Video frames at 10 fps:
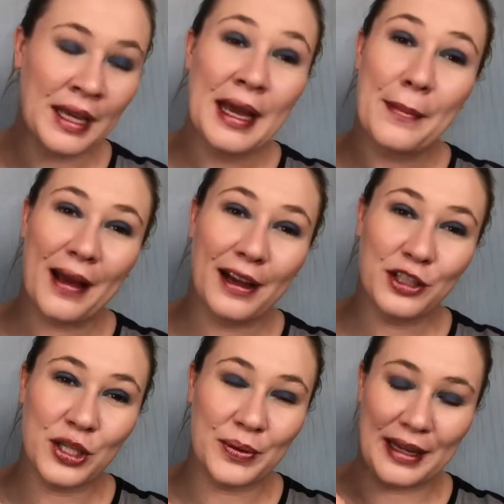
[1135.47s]
Back
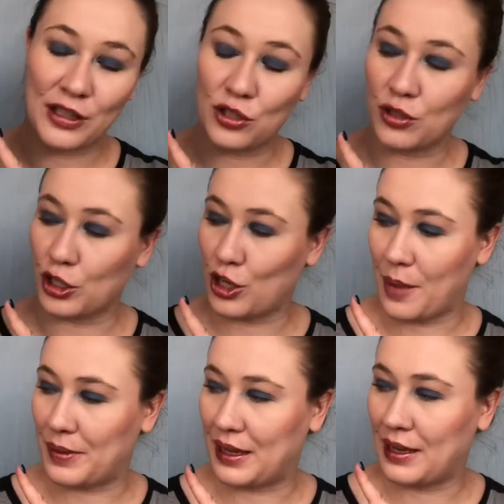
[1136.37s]
to in-store
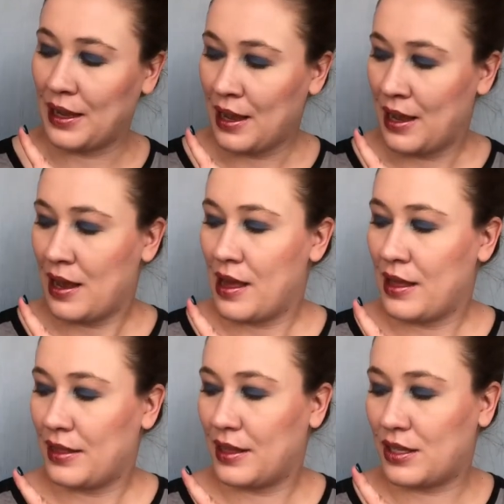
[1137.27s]
shopping.
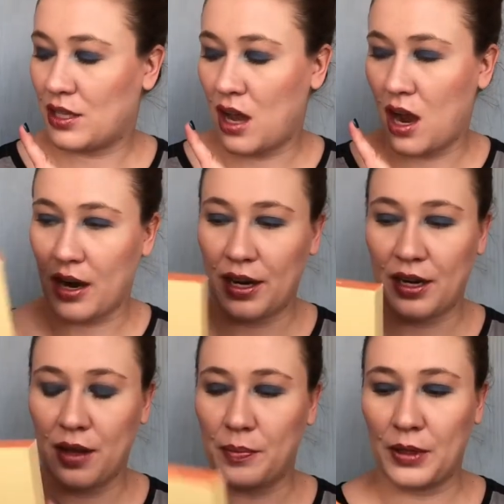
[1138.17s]
The Saharan
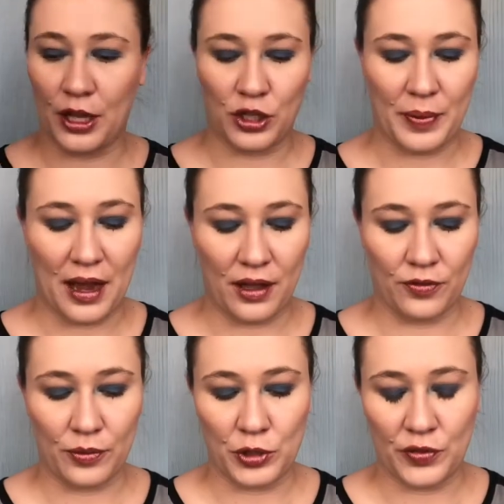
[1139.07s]
Blush Palette
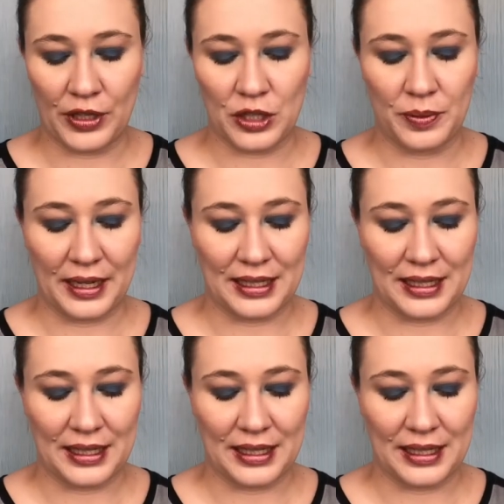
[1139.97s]
from Juvia's Place.